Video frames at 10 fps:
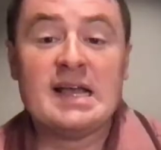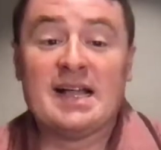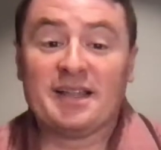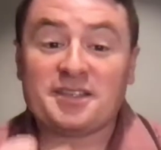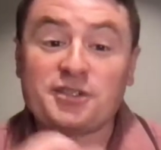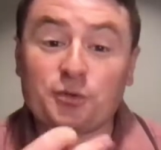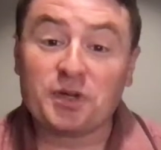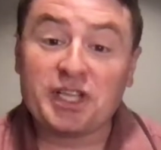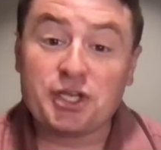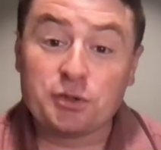This is a
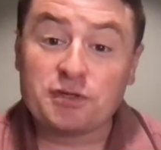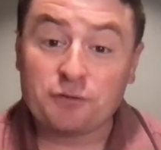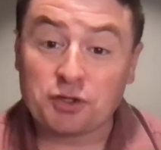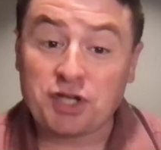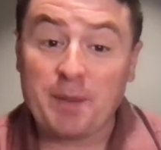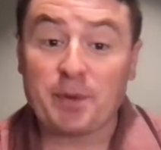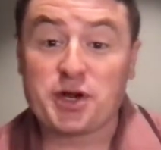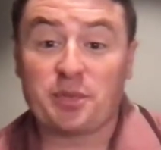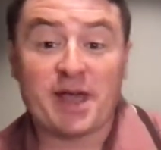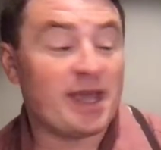really useful shape when
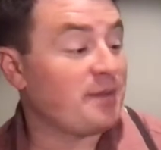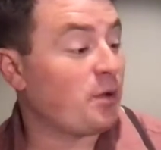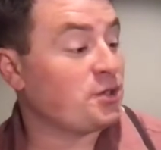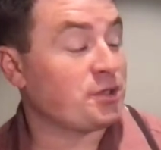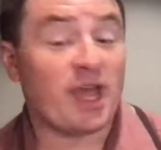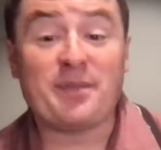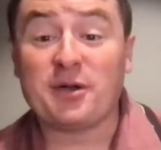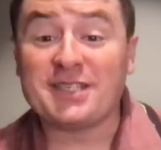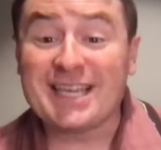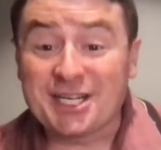you're playing in partial
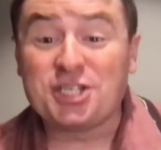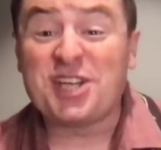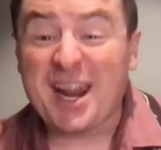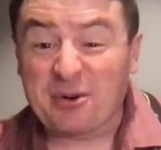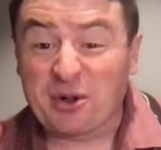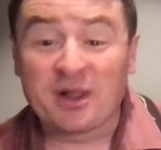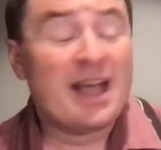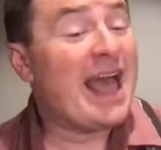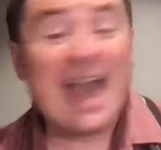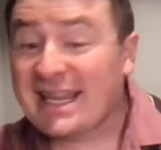capos in general.
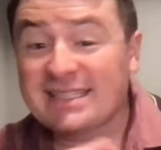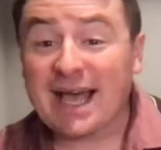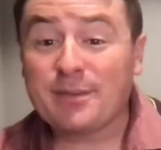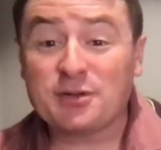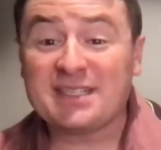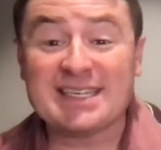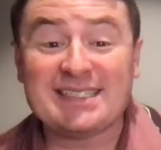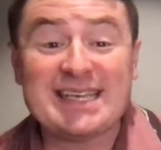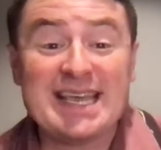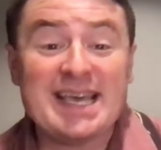Anytime you see a
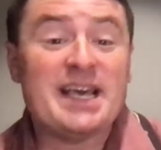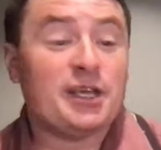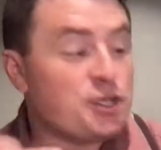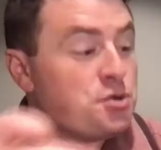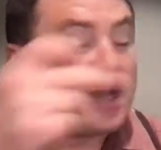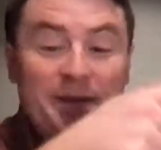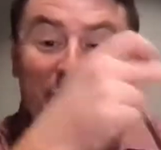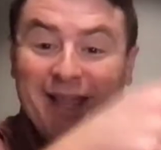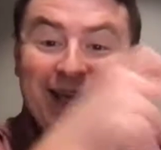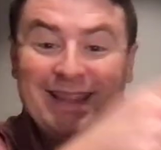D, you can
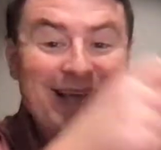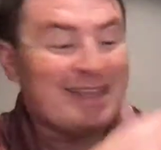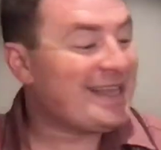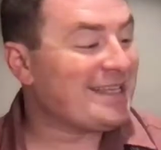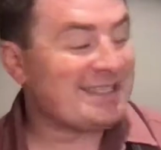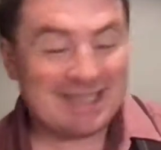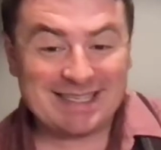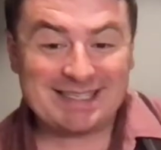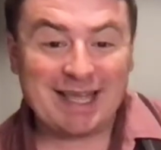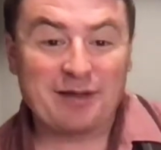play it like this
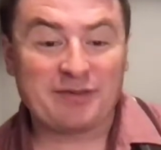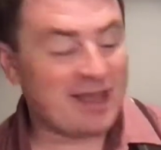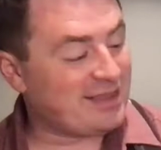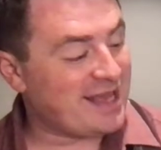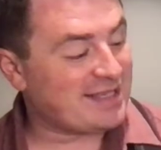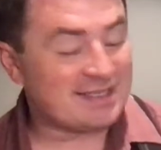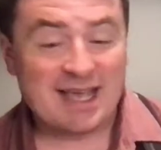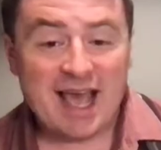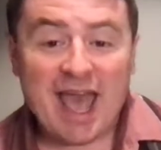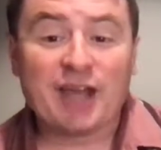instead of like this
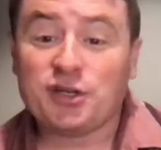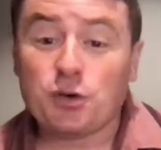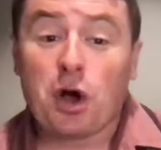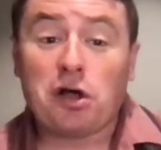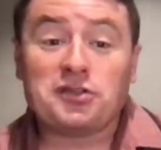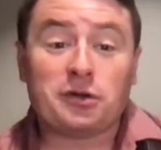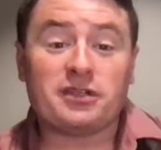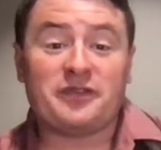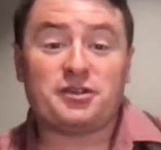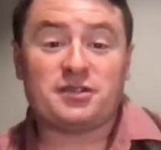and do all sorts
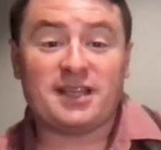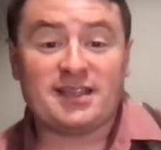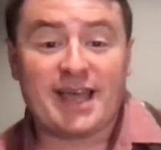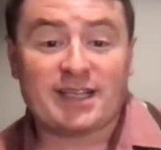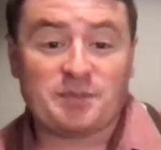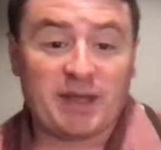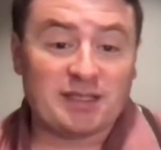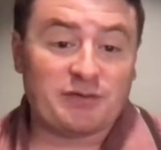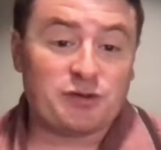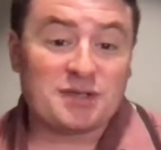of interesting things, because
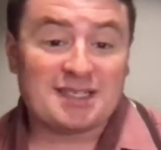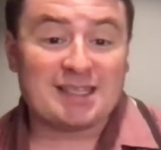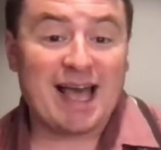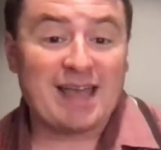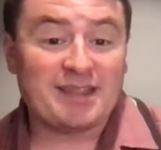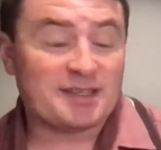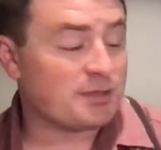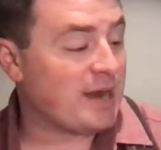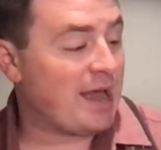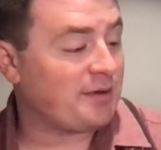if you slide this
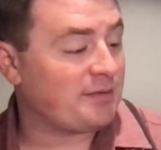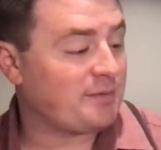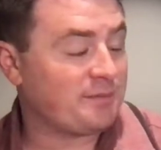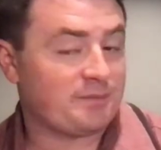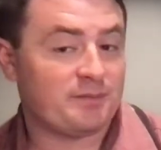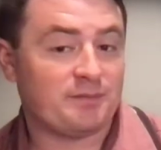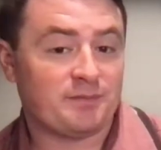around, and